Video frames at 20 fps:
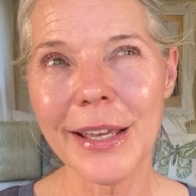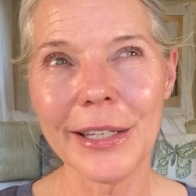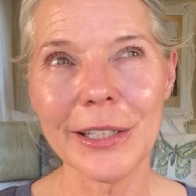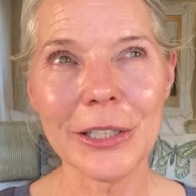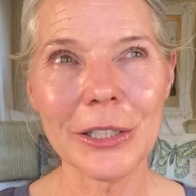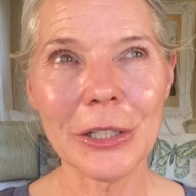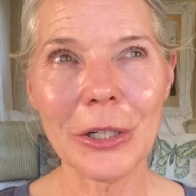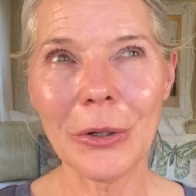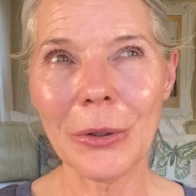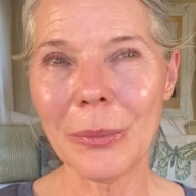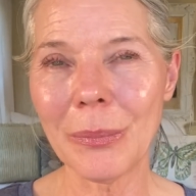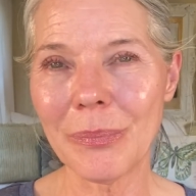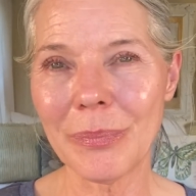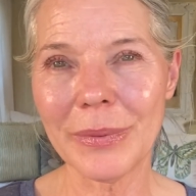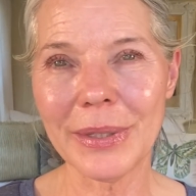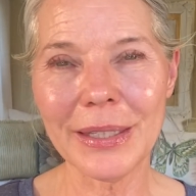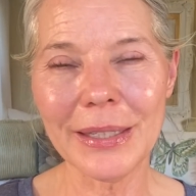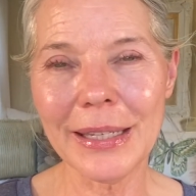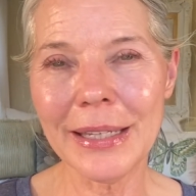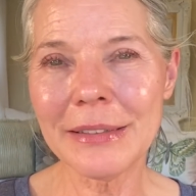You know,
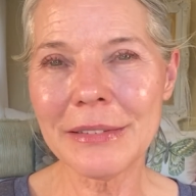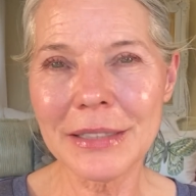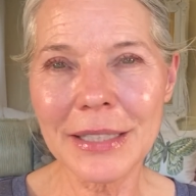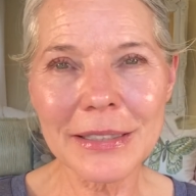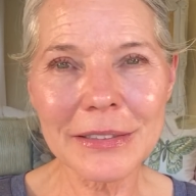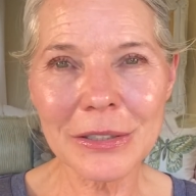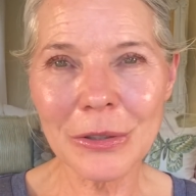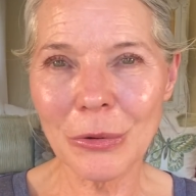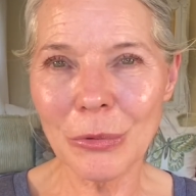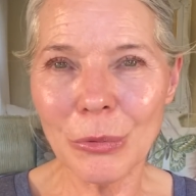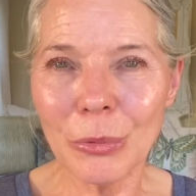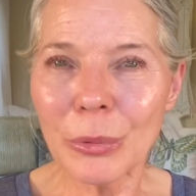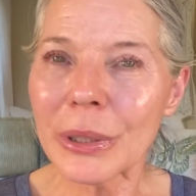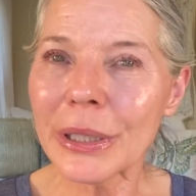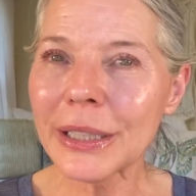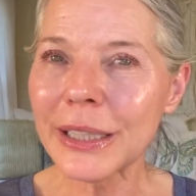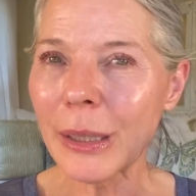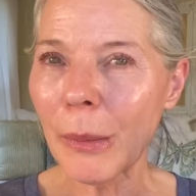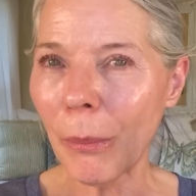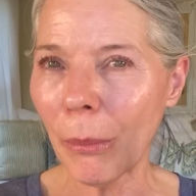it doesn't
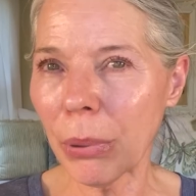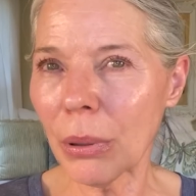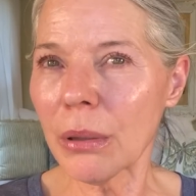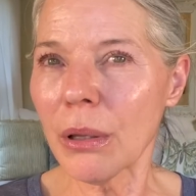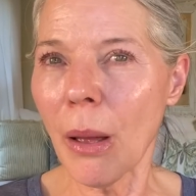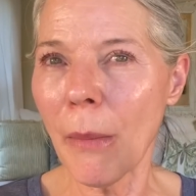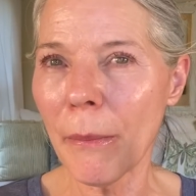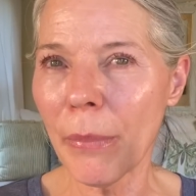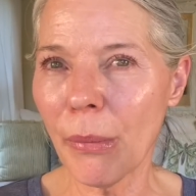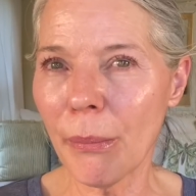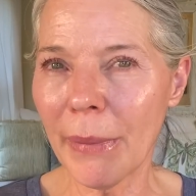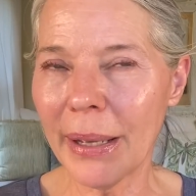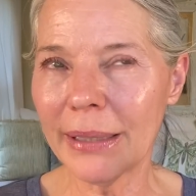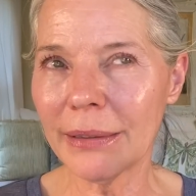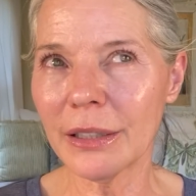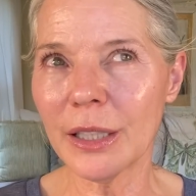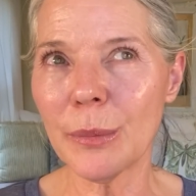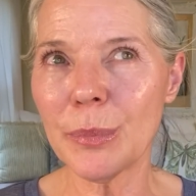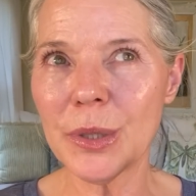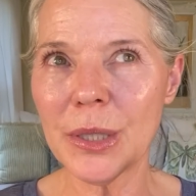really plump my
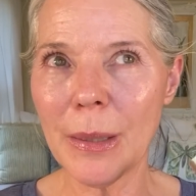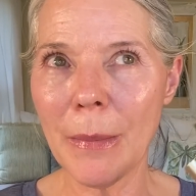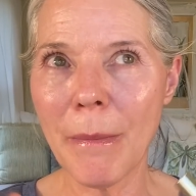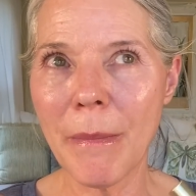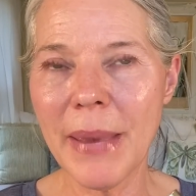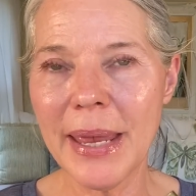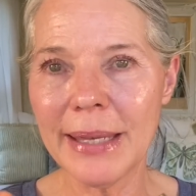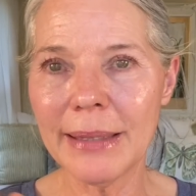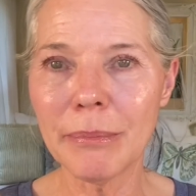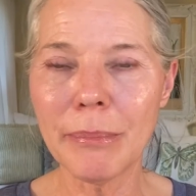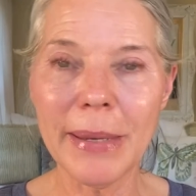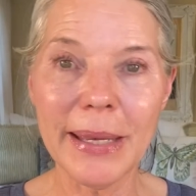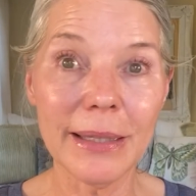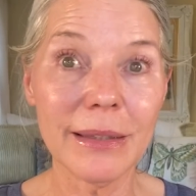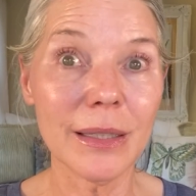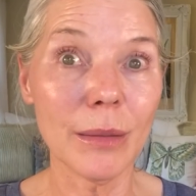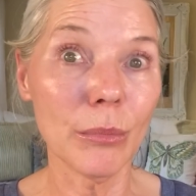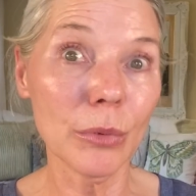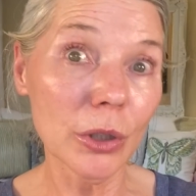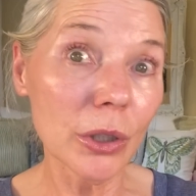lips. It may make
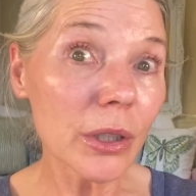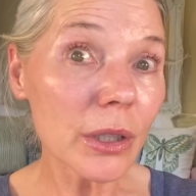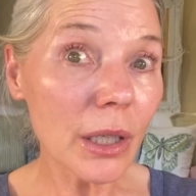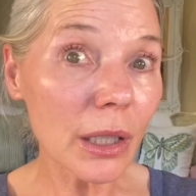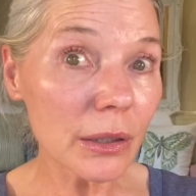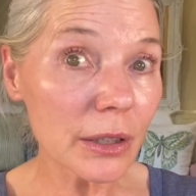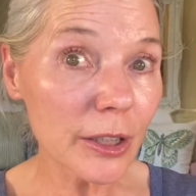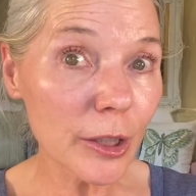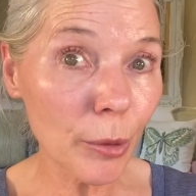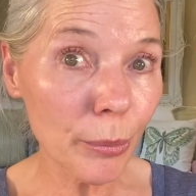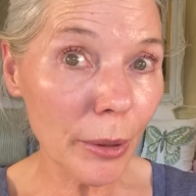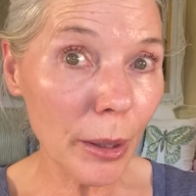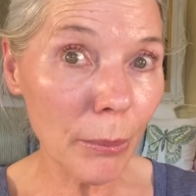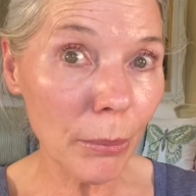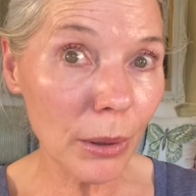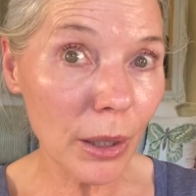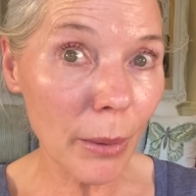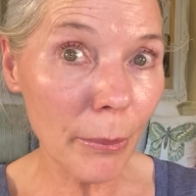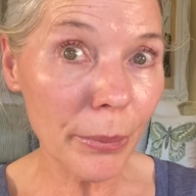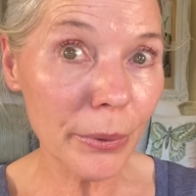them look a little bit
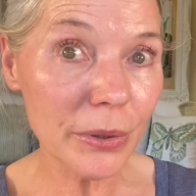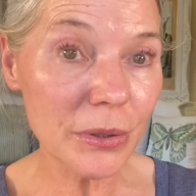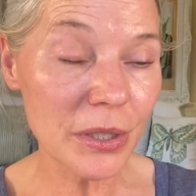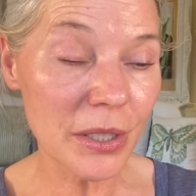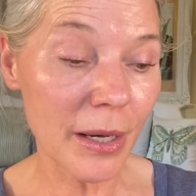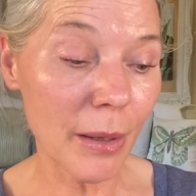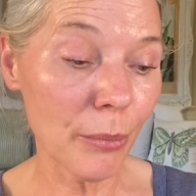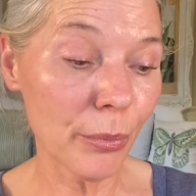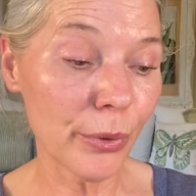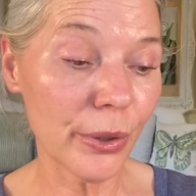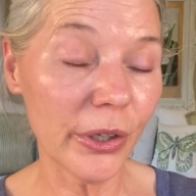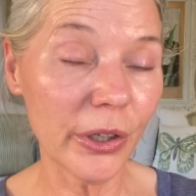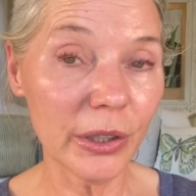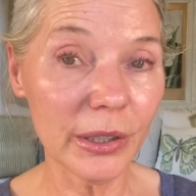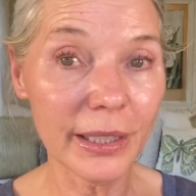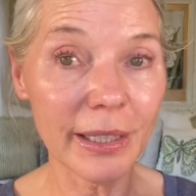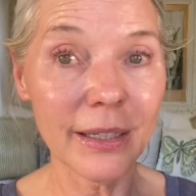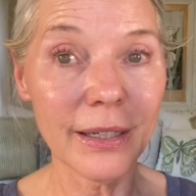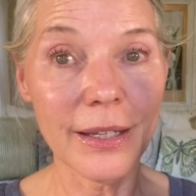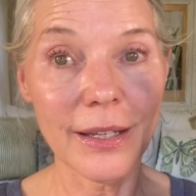plumper
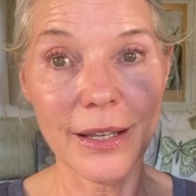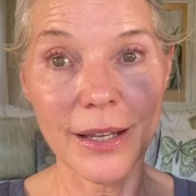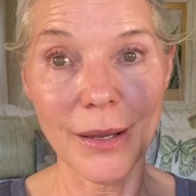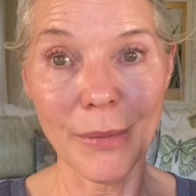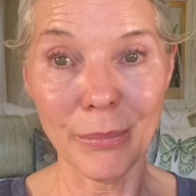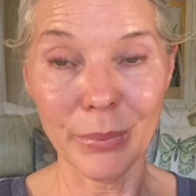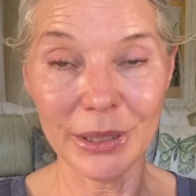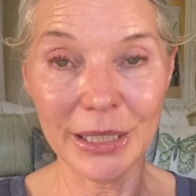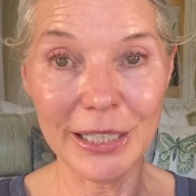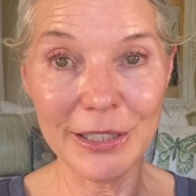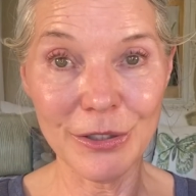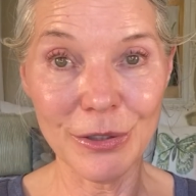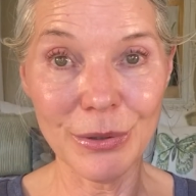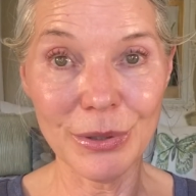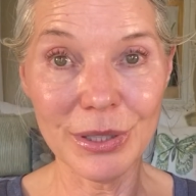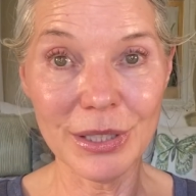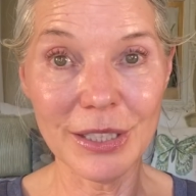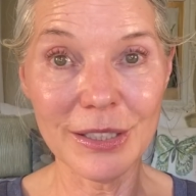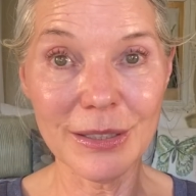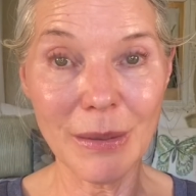temporarily, but I
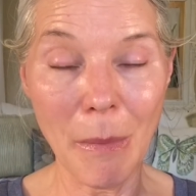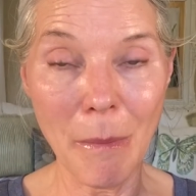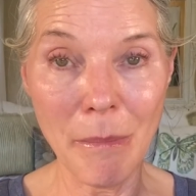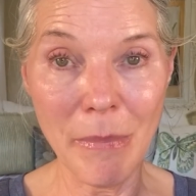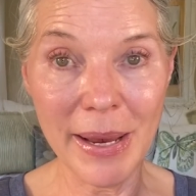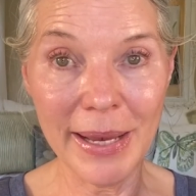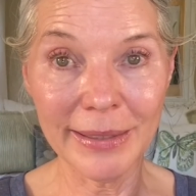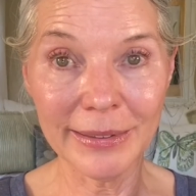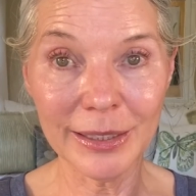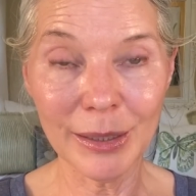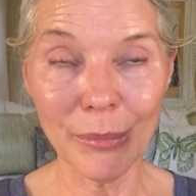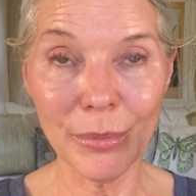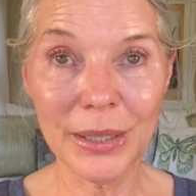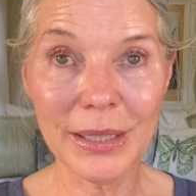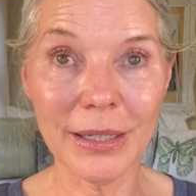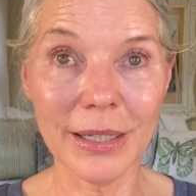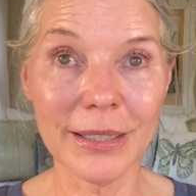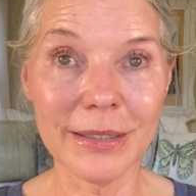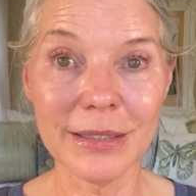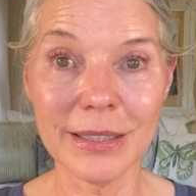use this mainly
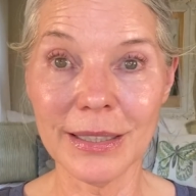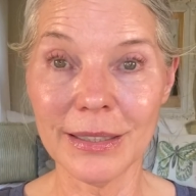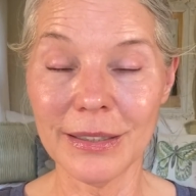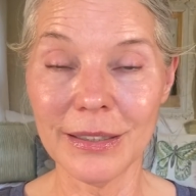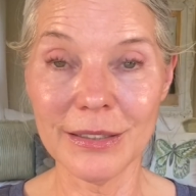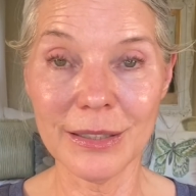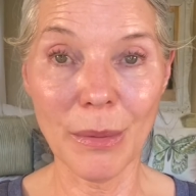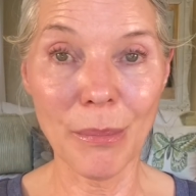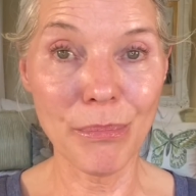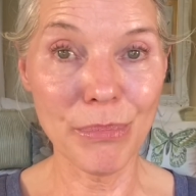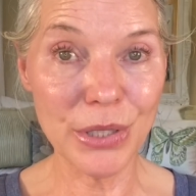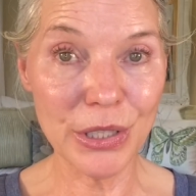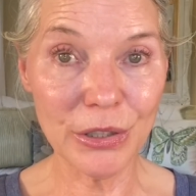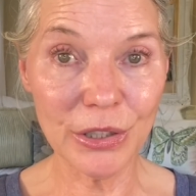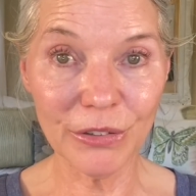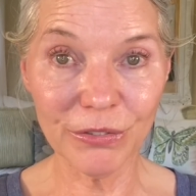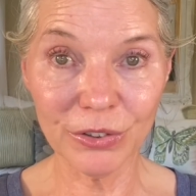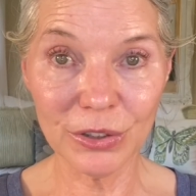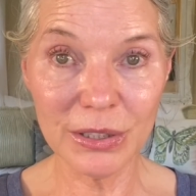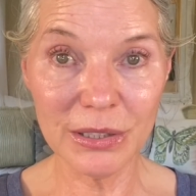because it is a
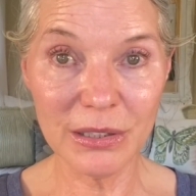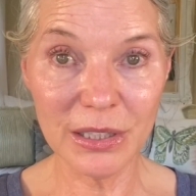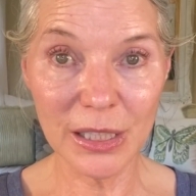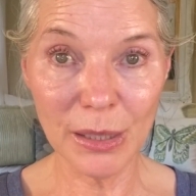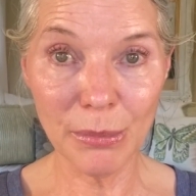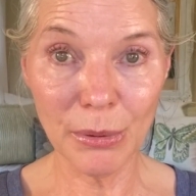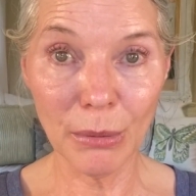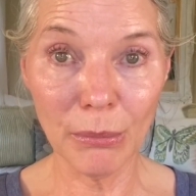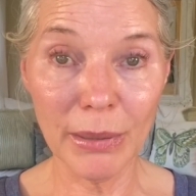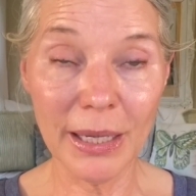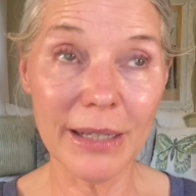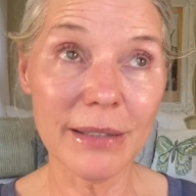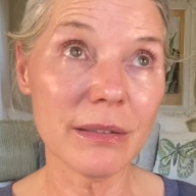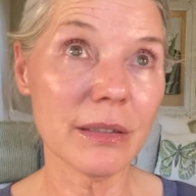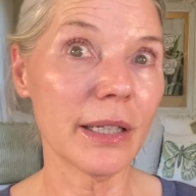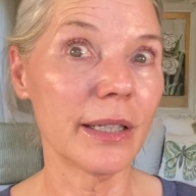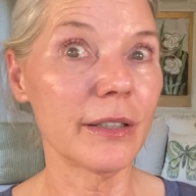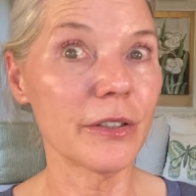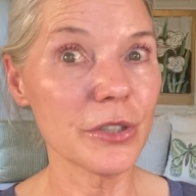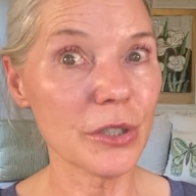beautiful sleeping mask.
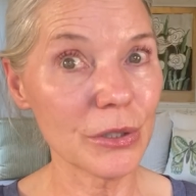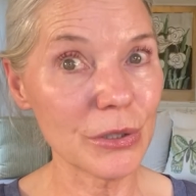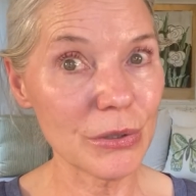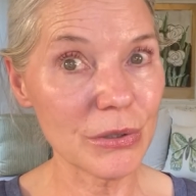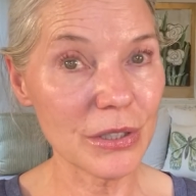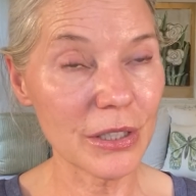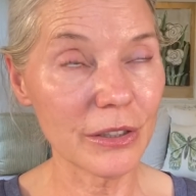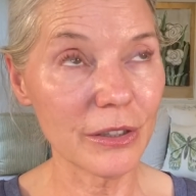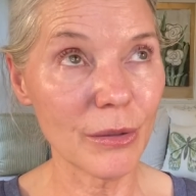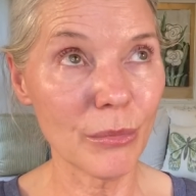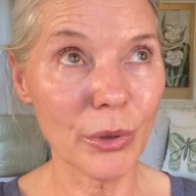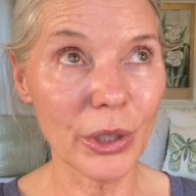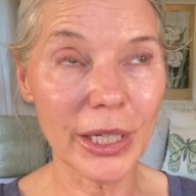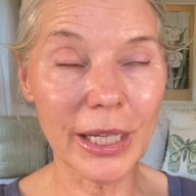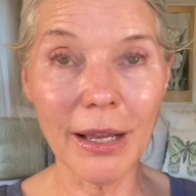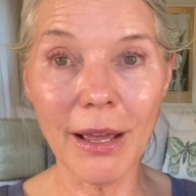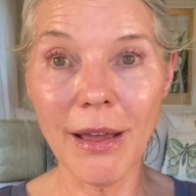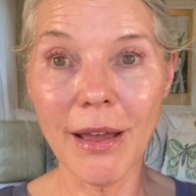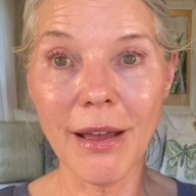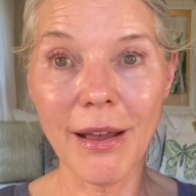I also use it in the morning.